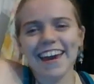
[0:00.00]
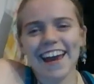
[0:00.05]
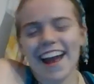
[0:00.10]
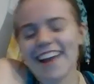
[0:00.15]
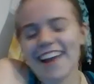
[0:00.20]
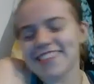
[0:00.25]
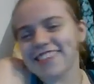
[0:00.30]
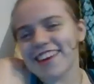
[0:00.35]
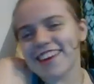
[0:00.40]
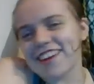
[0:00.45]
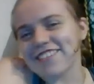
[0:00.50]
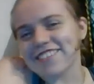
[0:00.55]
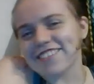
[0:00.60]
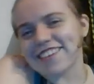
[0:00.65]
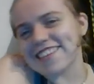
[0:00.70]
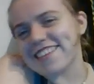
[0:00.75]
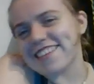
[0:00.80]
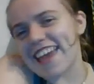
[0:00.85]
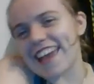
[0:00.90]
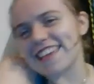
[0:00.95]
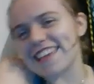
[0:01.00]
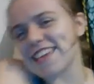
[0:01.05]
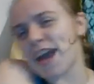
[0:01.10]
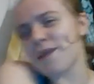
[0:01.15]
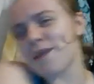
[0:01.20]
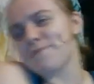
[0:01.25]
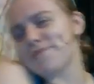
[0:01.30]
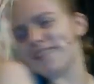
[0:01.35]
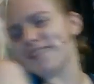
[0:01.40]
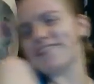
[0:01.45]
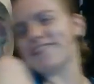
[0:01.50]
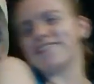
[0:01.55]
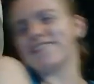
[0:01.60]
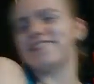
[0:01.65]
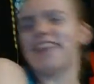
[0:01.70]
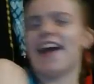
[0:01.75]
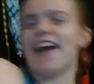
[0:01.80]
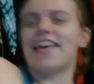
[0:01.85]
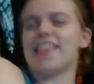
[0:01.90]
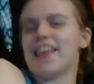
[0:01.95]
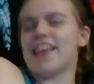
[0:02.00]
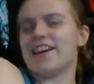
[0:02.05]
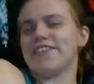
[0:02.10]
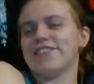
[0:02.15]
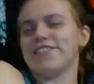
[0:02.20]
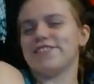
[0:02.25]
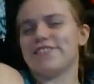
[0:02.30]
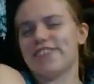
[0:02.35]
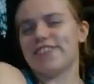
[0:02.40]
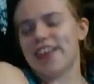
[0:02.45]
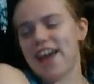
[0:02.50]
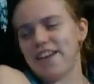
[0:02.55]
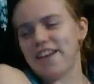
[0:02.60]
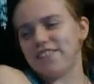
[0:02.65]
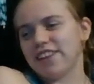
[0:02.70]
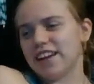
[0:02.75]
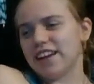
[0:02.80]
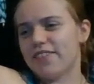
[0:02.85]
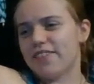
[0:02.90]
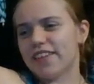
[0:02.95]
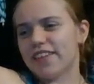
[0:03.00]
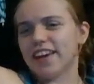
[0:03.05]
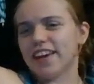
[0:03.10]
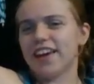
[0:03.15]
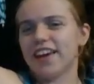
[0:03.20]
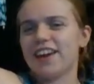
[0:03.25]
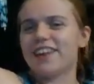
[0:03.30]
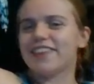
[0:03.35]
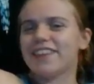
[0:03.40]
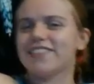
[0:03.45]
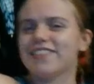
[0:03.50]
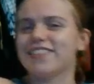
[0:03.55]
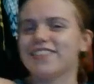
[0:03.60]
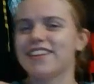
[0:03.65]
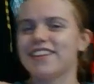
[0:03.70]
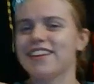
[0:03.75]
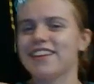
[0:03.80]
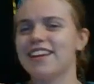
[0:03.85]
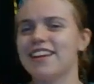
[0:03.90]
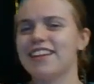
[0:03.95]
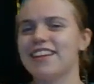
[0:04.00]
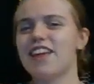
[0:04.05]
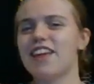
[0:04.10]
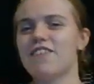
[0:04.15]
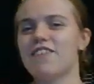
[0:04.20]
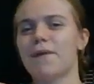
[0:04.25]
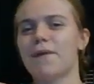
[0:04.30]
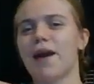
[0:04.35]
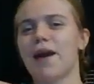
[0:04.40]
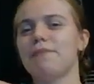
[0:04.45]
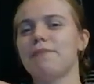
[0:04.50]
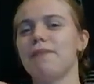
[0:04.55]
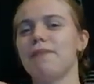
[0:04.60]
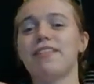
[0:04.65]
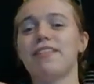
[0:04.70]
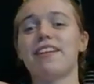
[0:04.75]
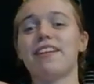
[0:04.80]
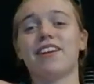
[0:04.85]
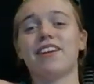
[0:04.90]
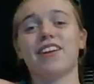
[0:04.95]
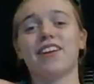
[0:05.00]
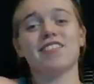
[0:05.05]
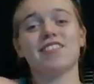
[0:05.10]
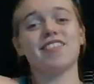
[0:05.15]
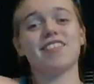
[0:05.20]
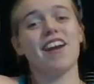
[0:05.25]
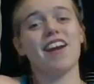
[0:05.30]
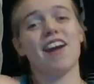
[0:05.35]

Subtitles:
I thought I was going to take Japanese or sign language or whatever, and I'm like, oh, never mind, my leg hurts.